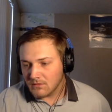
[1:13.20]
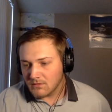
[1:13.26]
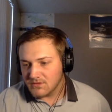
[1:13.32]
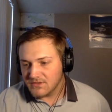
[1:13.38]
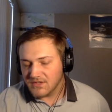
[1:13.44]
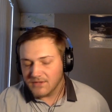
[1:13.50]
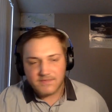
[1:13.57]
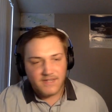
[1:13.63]

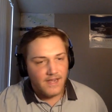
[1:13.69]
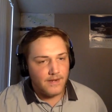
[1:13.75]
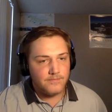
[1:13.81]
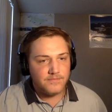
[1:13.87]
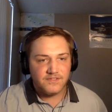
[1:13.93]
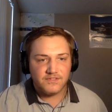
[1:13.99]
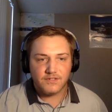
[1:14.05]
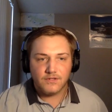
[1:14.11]

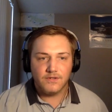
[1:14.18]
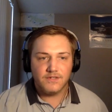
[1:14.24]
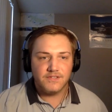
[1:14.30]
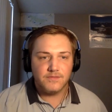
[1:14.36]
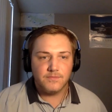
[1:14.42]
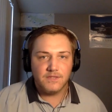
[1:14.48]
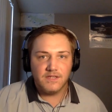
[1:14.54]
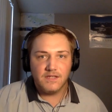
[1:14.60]
Sometimes it's going
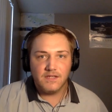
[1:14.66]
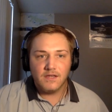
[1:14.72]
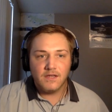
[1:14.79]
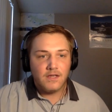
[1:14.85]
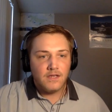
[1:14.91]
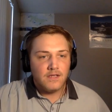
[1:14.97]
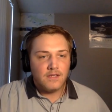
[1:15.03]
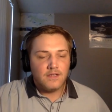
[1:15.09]
to be
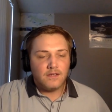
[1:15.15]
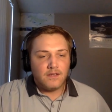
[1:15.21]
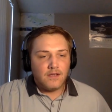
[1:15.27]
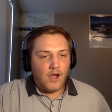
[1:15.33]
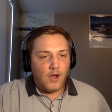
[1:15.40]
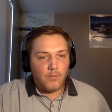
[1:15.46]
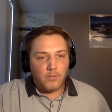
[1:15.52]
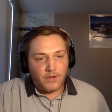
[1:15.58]

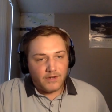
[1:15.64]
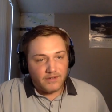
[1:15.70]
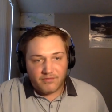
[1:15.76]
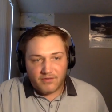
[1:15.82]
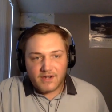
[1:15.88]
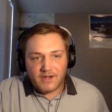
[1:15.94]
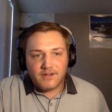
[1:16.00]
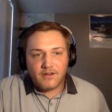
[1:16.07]
I'll bring a
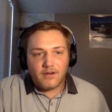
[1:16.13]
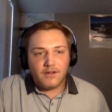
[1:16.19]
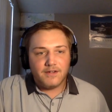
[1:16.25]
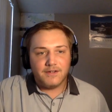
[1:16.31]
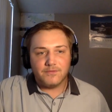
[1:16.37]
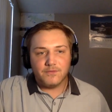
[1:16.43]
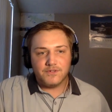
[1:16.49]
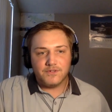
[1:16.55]
friend on
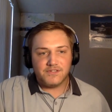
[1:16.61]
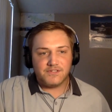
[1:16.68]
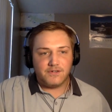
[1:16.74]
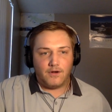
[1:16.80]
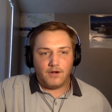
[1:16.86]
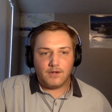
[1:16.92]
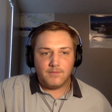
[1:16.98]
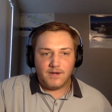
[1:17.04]
and we'll just
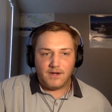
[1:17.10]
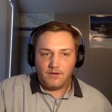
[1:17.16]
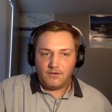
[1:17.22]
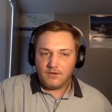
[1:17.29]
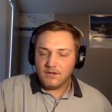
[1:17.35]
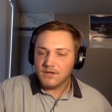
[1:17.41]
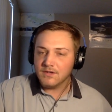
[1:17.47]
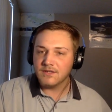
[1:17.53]
talk
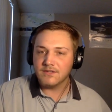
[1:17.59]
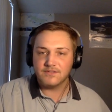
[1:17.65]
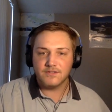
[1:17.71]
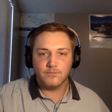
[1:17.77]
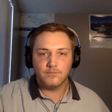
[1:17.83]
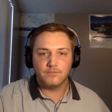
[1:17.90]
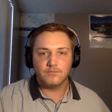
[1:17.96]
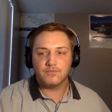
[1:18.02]
about
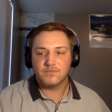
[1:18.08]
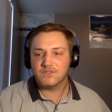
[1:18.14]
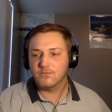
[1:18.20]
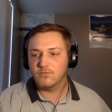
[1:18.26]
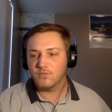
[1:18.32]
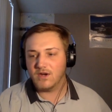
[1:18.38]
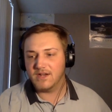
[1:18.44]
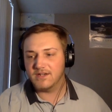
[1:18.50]
some
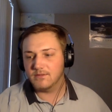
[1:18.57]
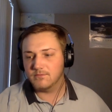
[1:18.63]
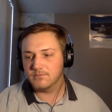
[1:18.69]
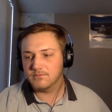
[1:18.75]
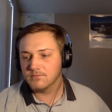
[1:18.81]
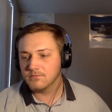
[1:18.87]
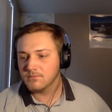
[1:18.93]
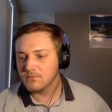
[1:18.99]

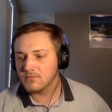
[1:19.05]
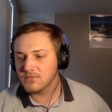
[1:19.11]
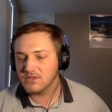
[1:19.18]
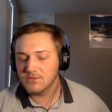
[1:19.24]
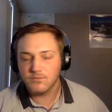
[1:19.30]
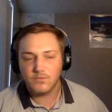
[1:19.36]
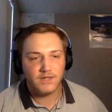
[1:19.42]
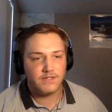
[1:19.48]
random
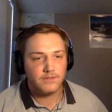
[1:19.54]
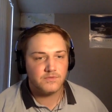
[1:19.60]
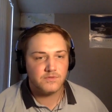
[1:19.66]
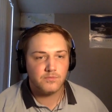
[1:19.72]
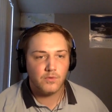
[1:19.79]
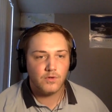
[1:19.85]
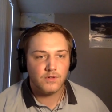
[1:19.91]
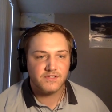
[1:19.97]

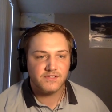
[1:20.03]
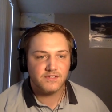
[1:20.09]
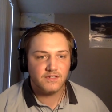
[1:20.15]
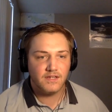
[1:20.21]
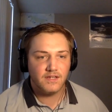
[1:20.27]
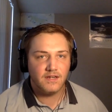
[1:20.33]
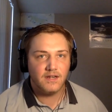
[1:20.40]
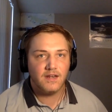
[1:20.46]
sports
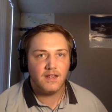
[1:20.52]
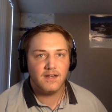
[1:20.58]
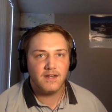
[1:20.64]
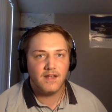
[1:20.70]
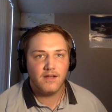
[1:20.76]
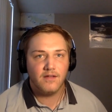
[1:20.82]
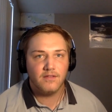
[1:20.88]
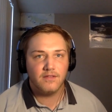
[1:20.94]

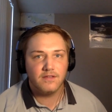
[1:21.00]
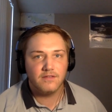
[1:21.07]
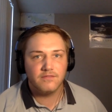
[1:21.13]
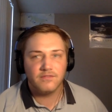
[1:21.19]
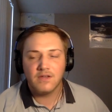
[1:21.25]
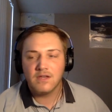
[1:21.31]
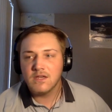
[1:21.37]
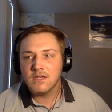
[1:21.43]
and how they've